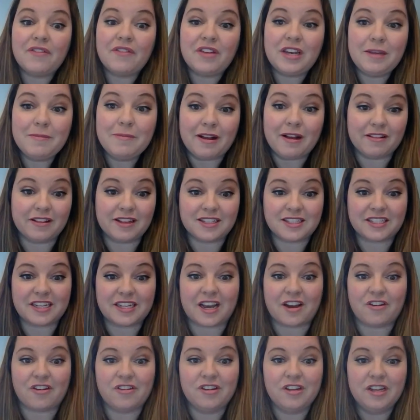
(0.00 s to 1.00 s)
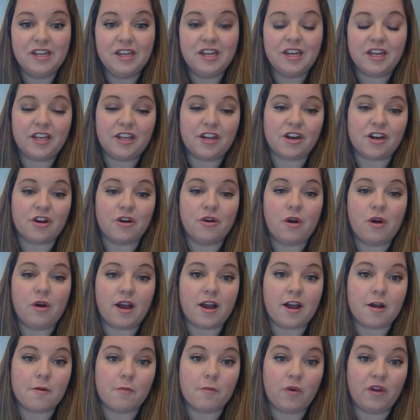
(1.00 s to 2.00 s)
an email list now. You know,
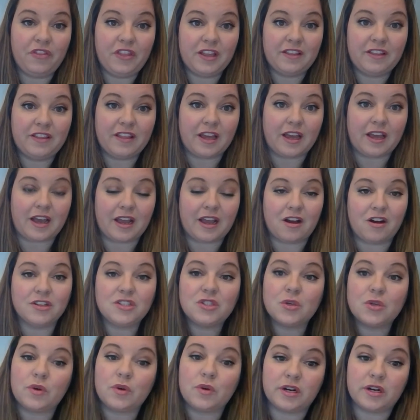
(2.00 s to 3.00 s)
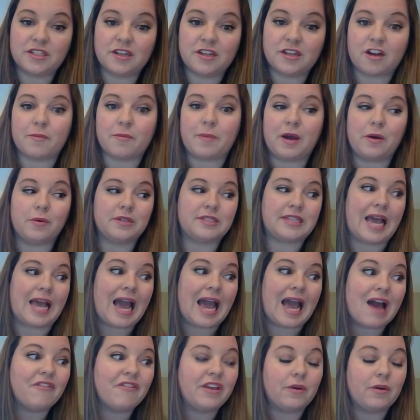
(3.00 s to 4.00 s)
um, one thing that I also wanted to talk about was
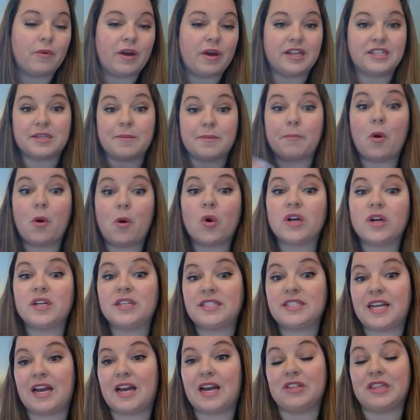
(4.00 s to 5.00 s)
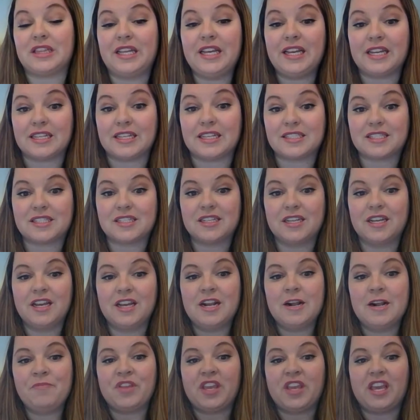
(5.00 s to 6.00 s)
having why it's important to have a list.
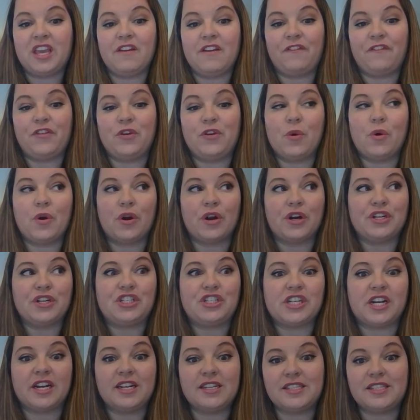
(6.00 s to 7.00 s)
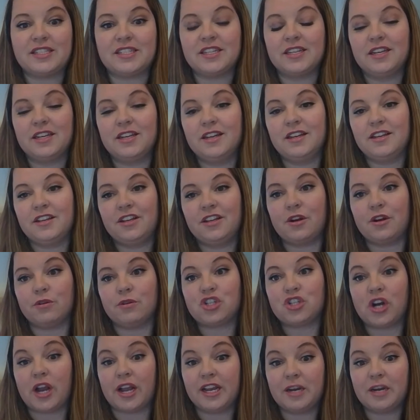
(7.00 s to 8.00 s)
If you're just, you know,
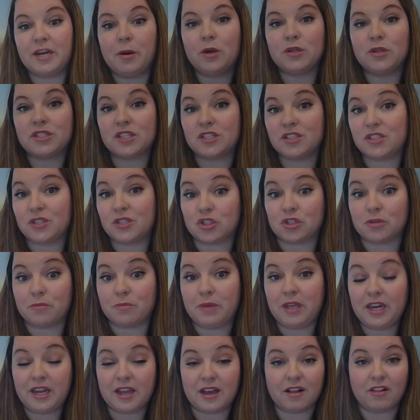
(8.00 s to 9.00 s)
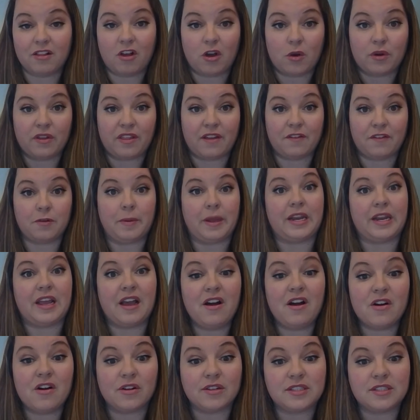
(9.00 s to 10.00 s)
trying to post on social media along with everybody
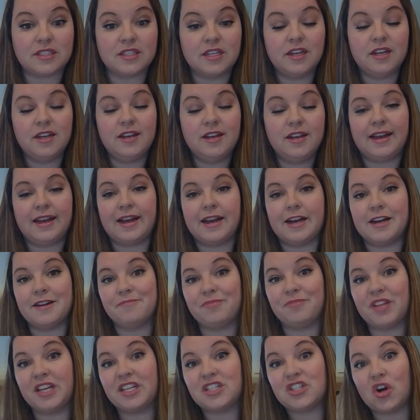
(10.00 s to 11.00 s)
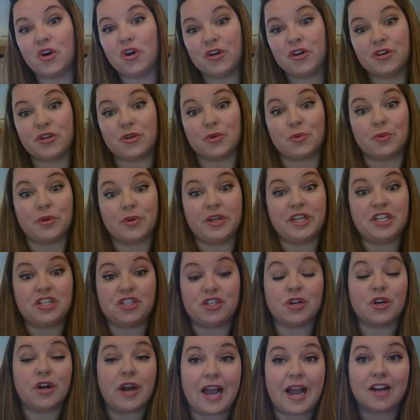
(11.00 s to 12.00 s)
else, um, it's harder to reach
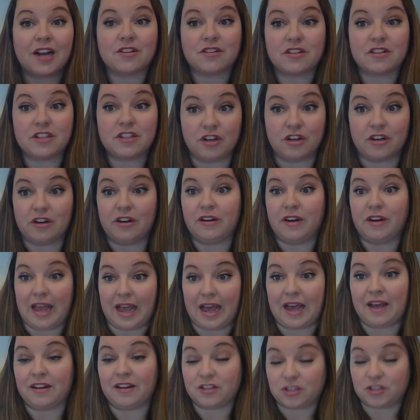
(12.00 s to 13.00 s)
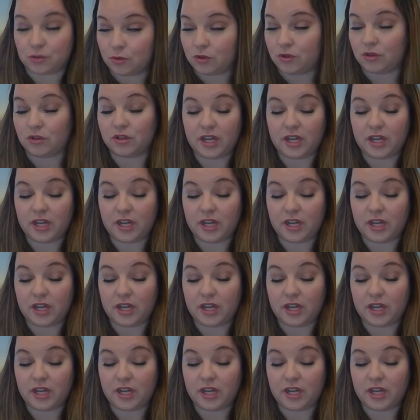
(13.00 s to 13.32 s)
your your actual